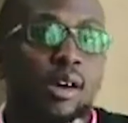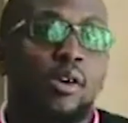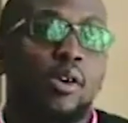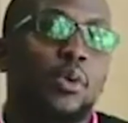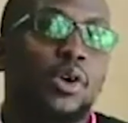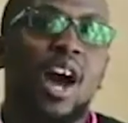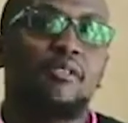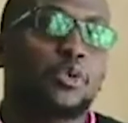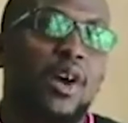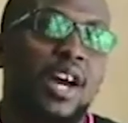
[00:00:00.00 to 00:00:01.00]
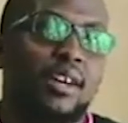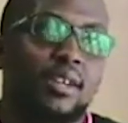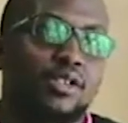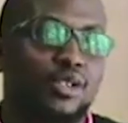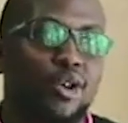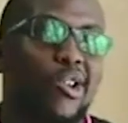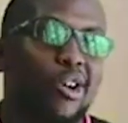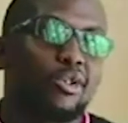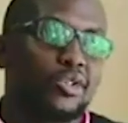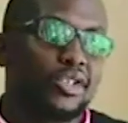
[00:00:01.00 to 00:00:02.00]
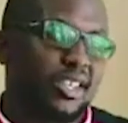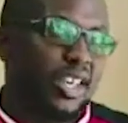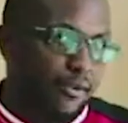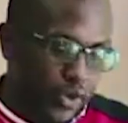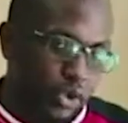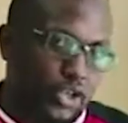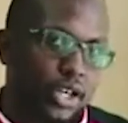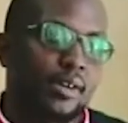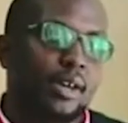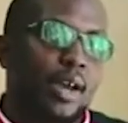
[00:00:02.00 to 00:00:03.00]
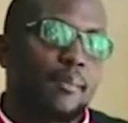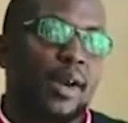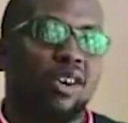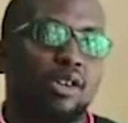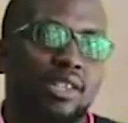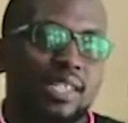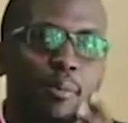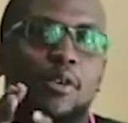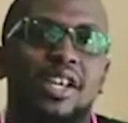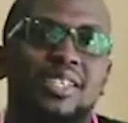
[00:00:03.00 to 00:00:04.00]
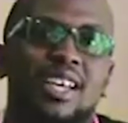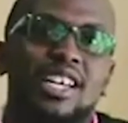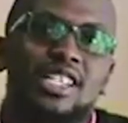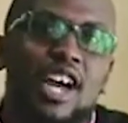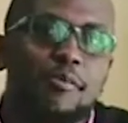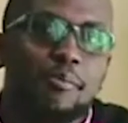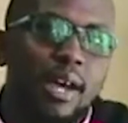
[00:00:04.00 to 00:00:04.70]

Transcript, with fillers: we don't have to wait so long to see that future, because some of these things have been